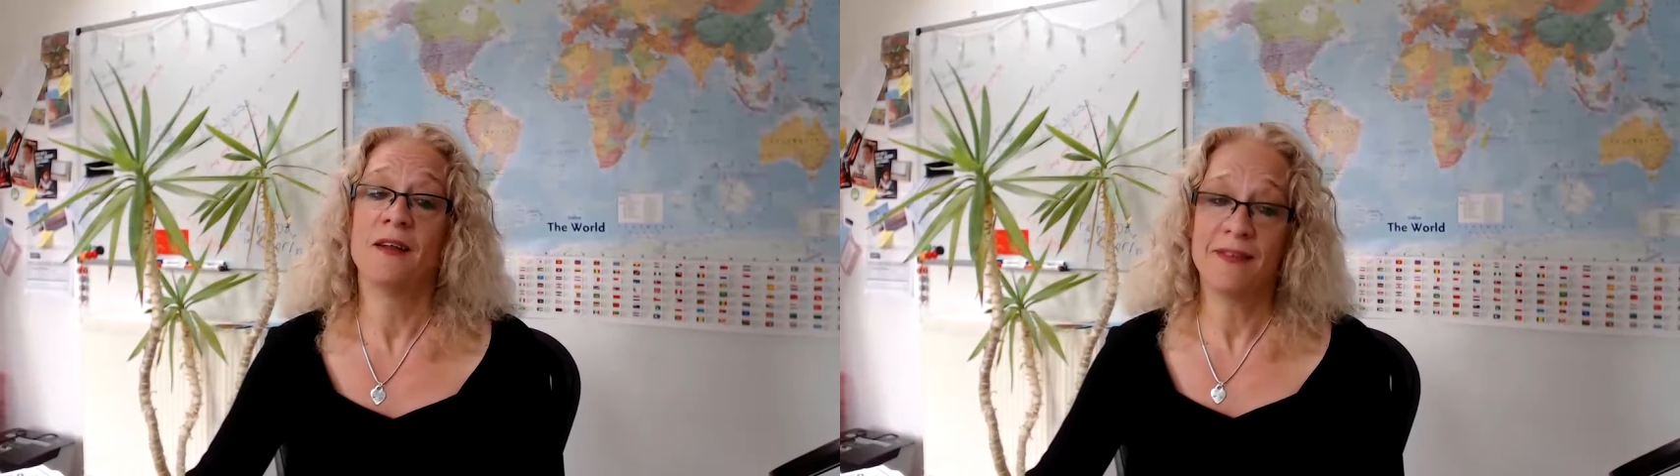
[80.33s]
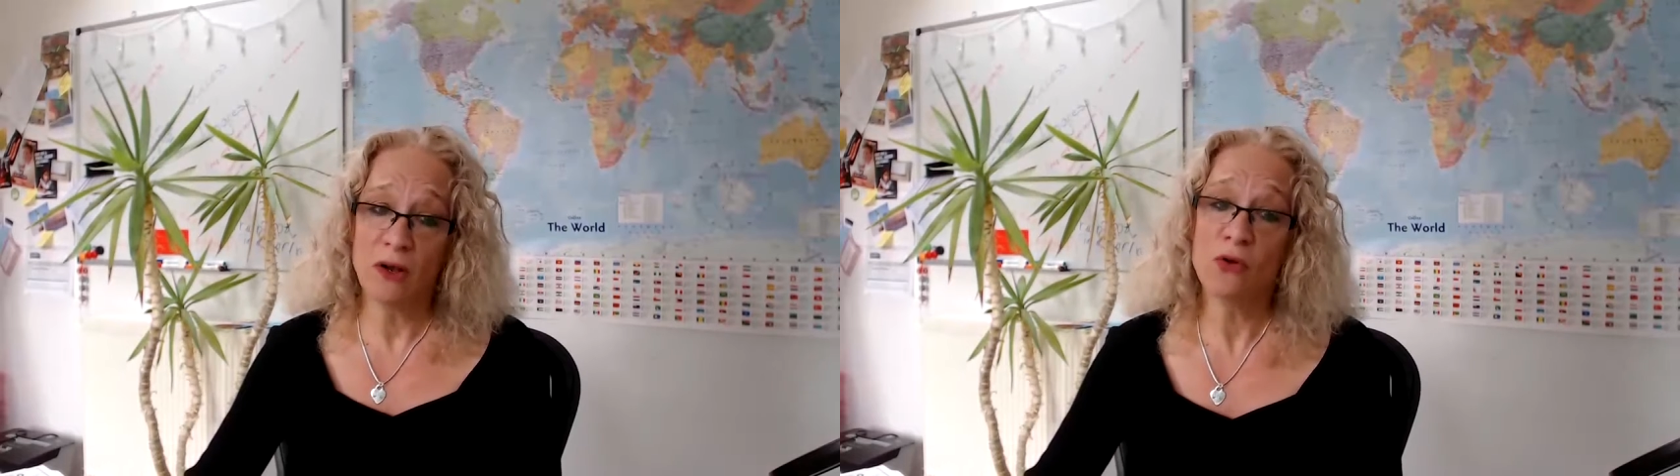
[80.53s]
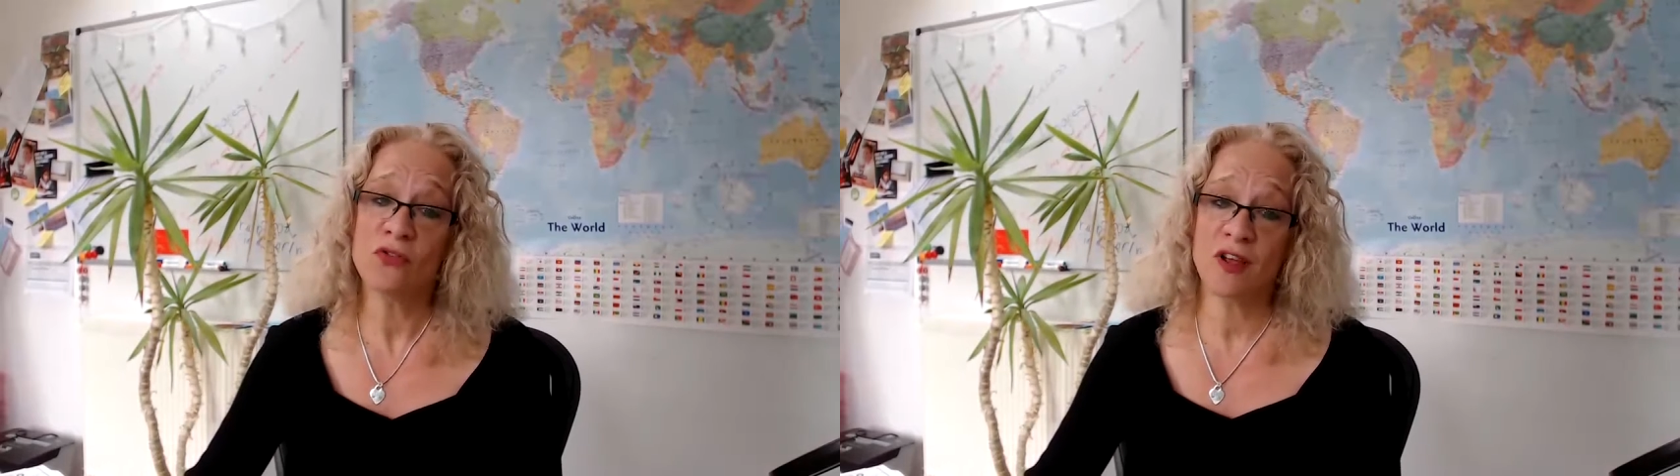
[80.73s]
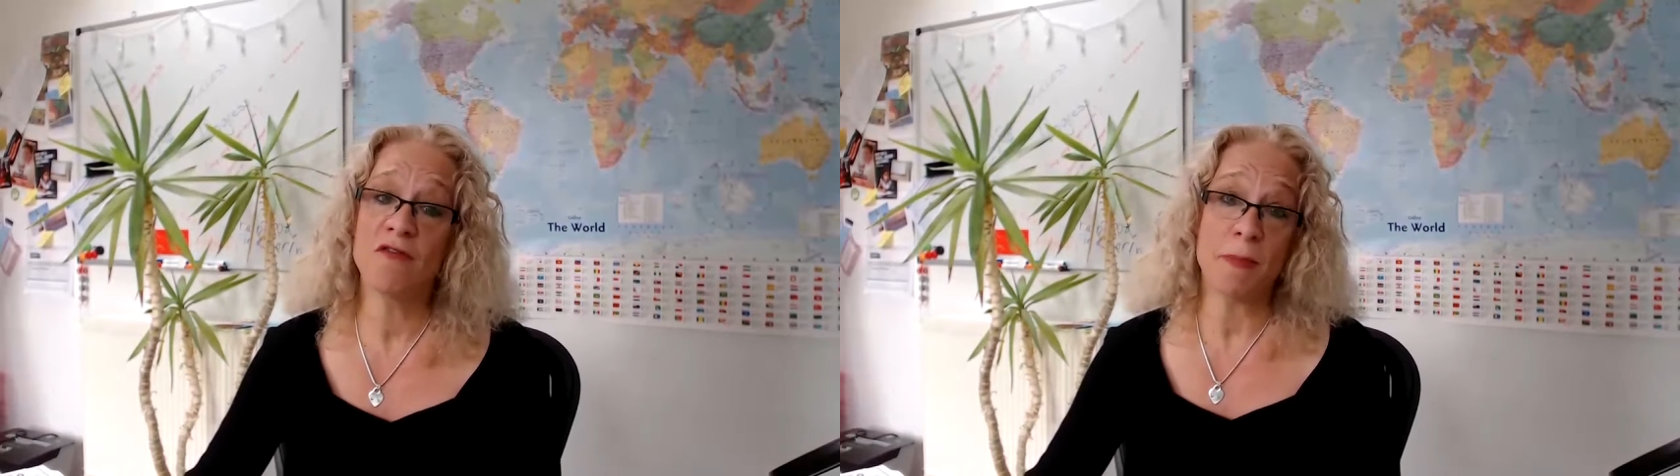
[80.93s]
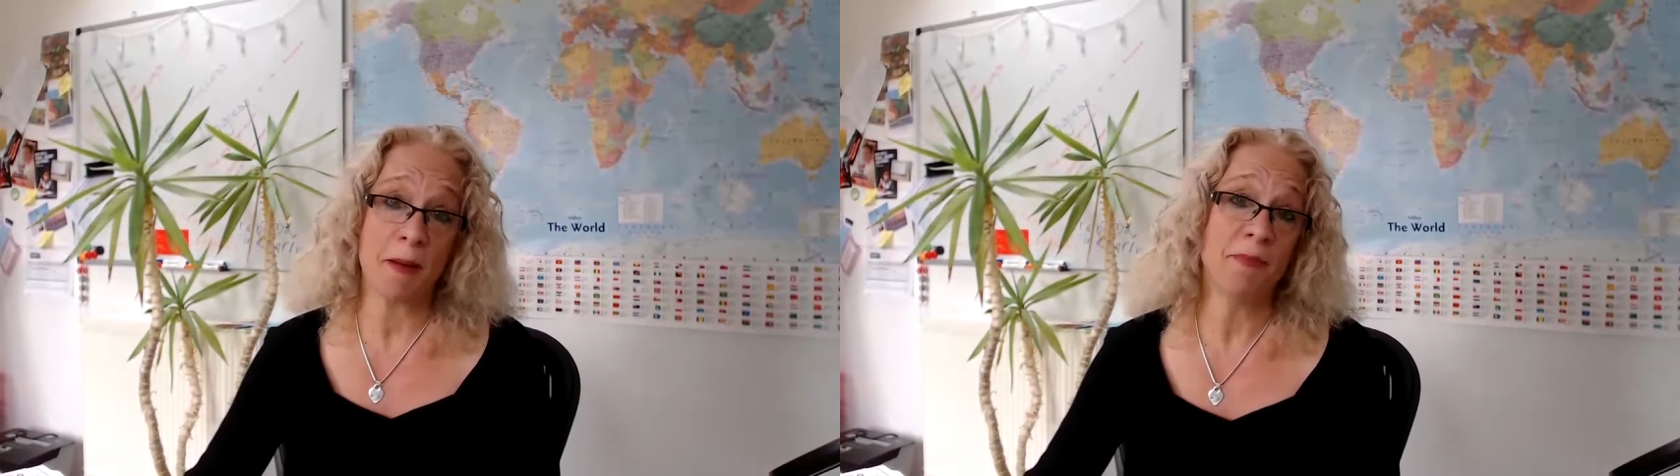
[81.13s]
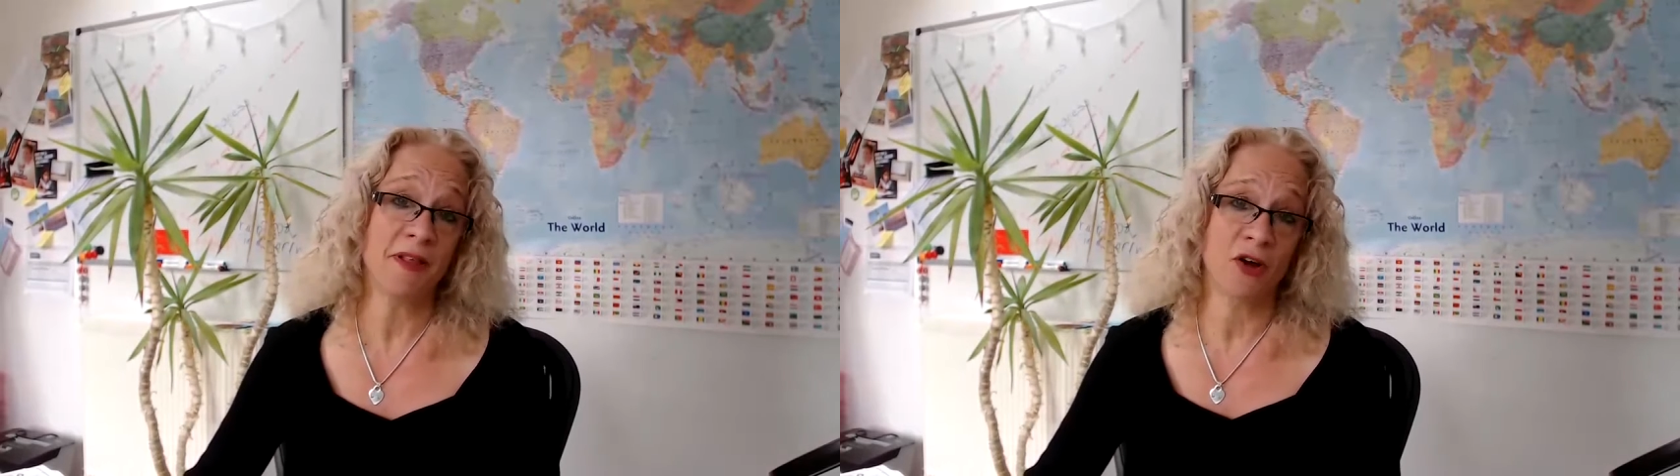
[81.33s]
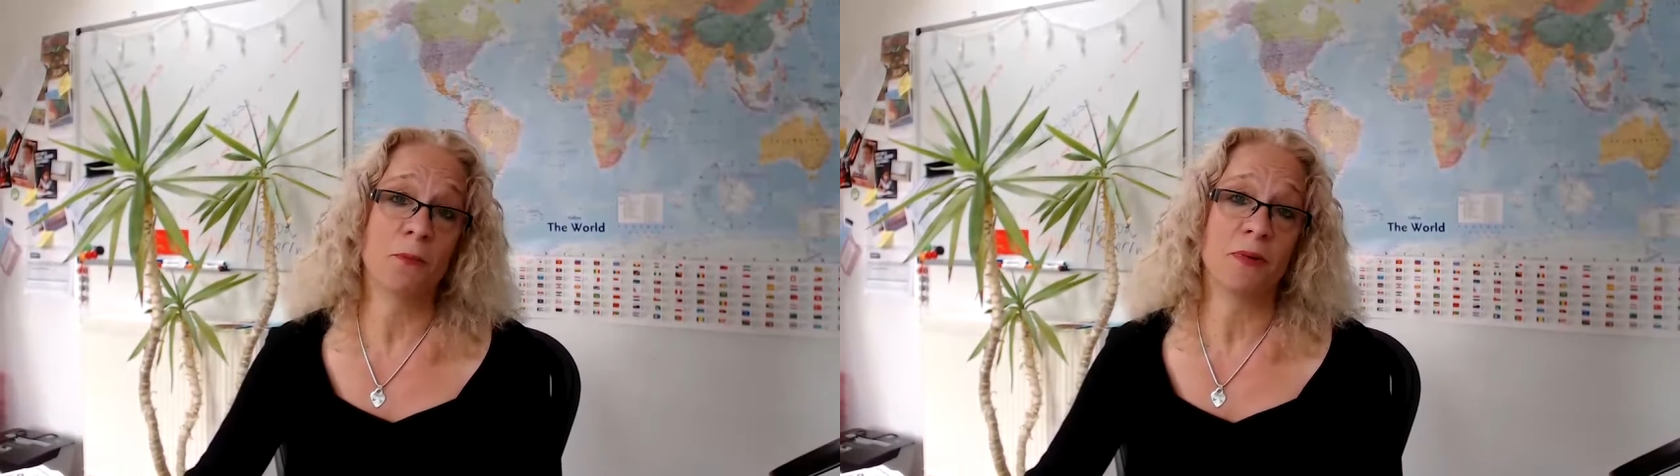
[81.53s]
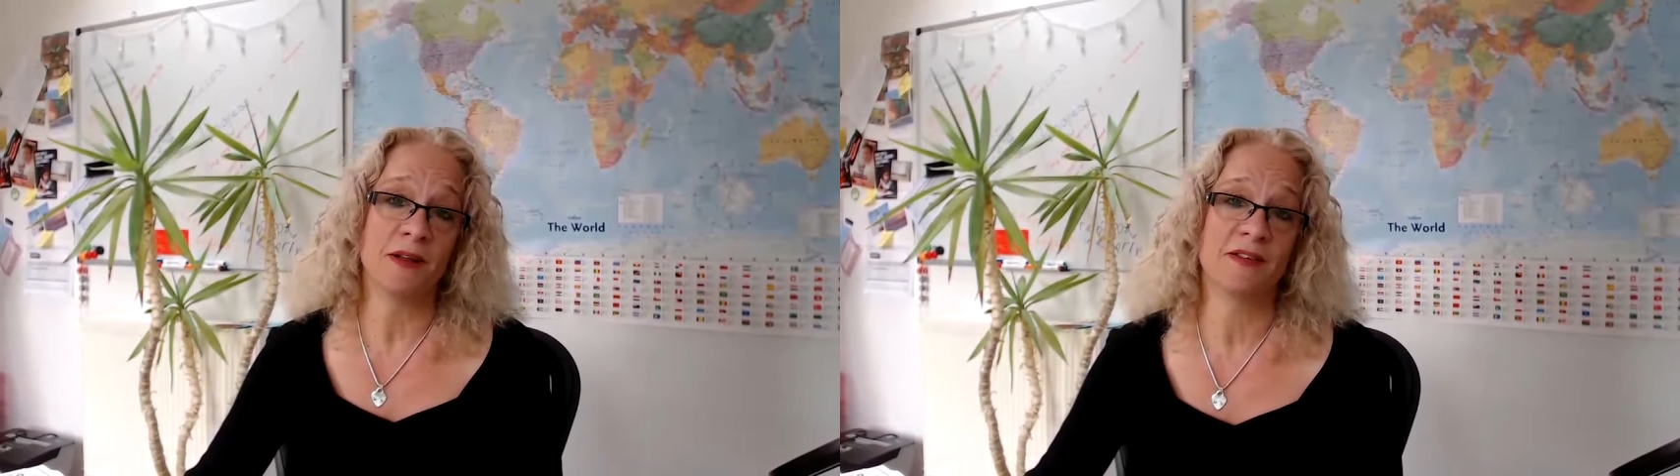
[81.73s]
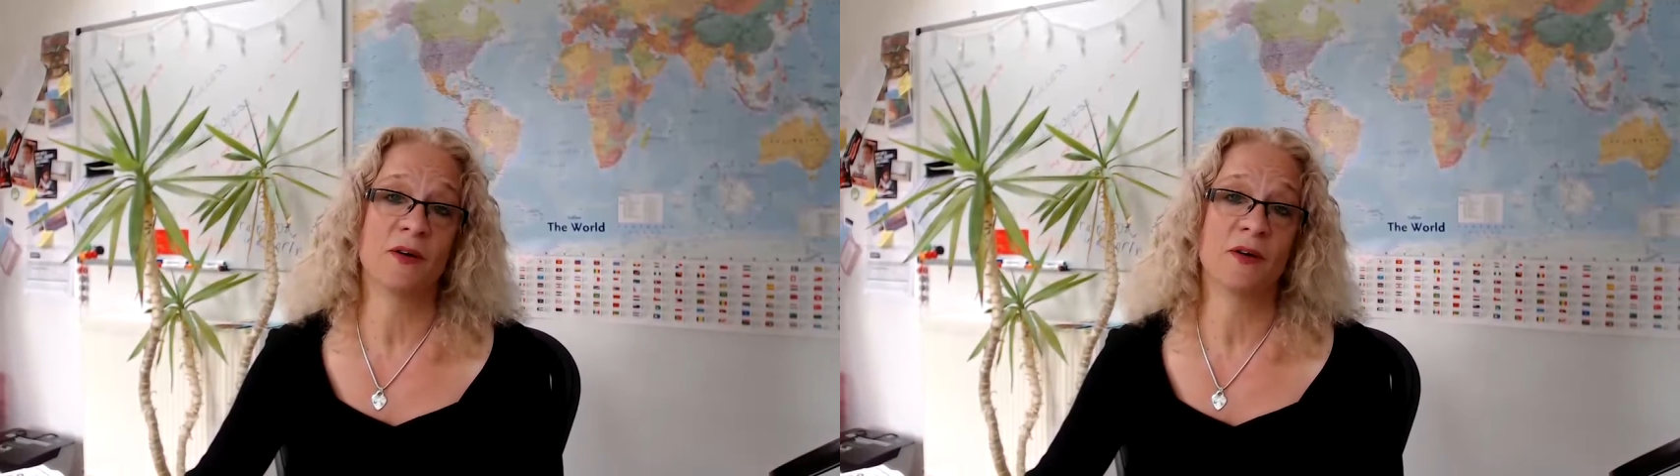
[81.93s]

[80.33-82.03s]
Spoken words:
They'll also remember the companies